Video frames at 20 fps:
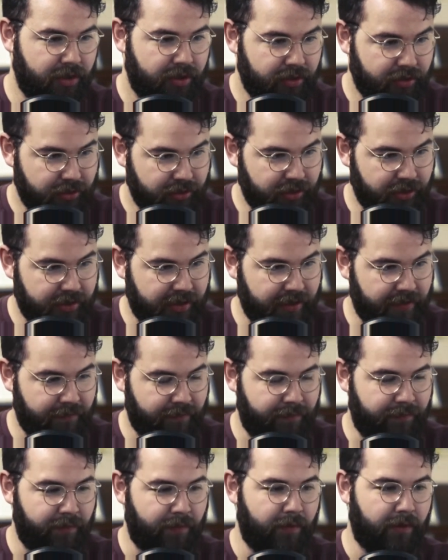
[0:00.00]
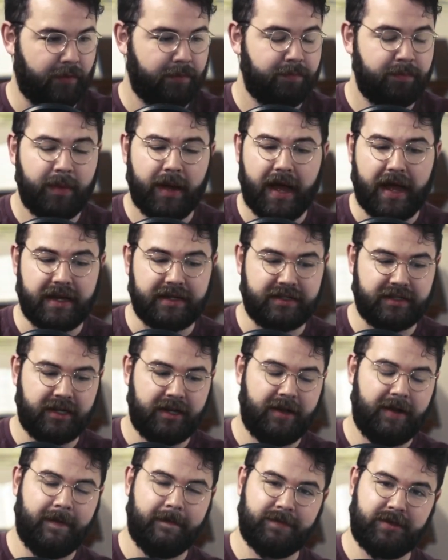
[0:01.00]
looking for. But
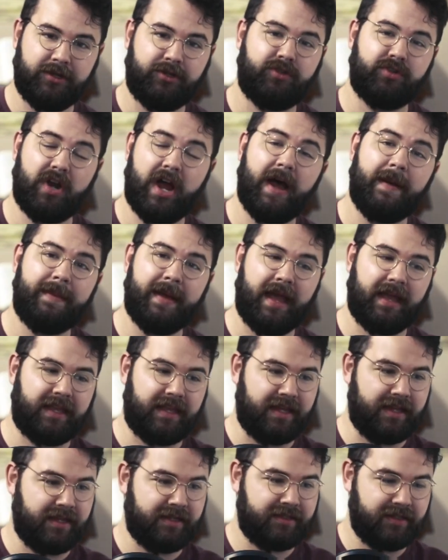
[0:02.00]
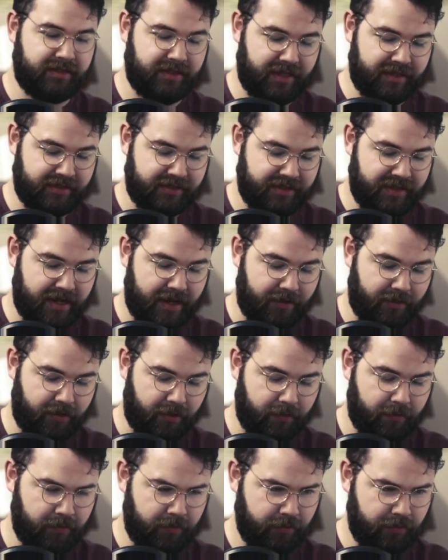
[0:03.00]
the drawback is, is let's see, I go